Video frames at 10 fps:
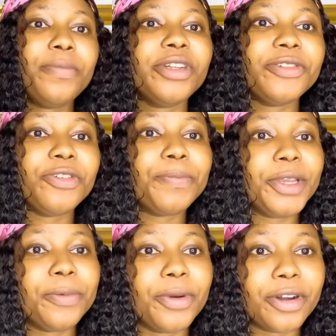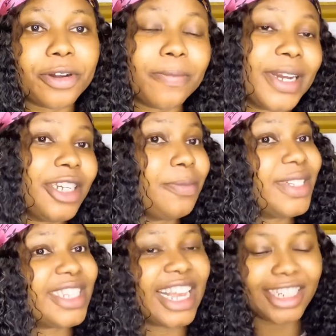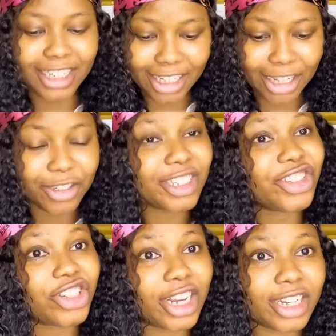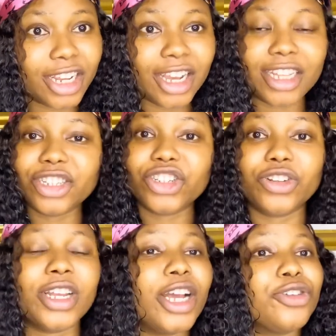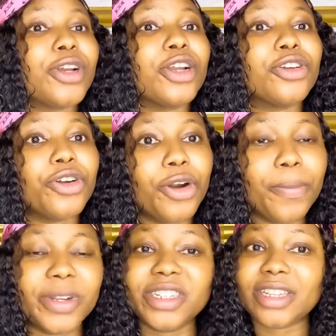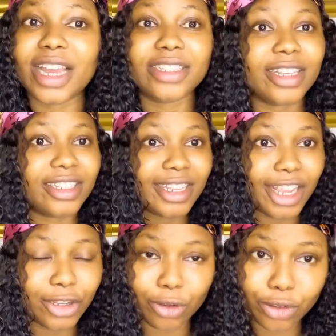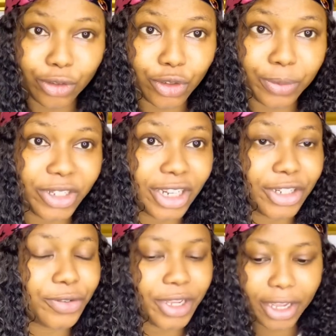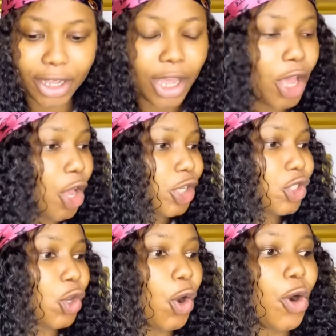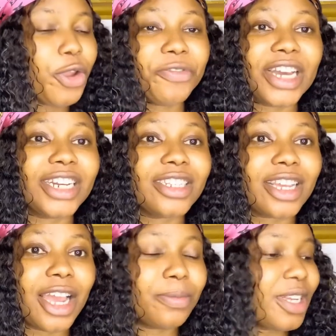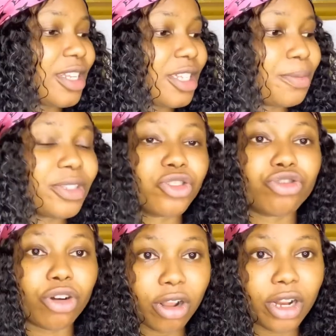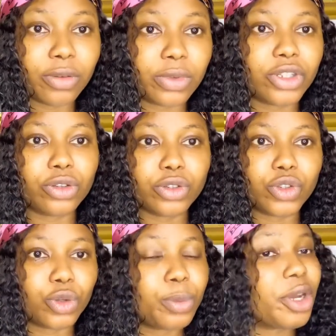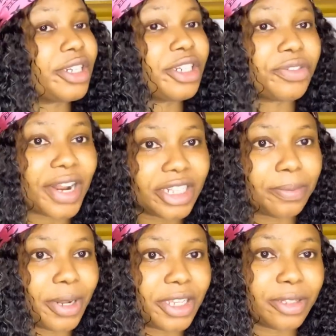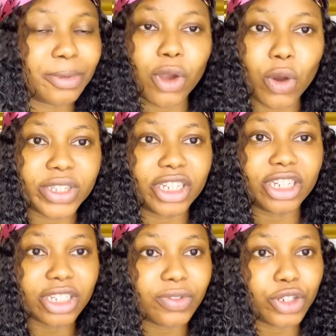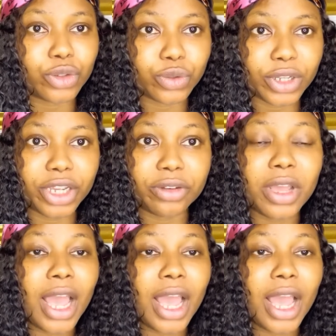beautiful people. My name is Sandy, and on this channel I teach on how you can grow, monetize and scale your YouTube channel. Okay, so if you are that type that has been struggling with your YouTube, you're in the right place, because in this video today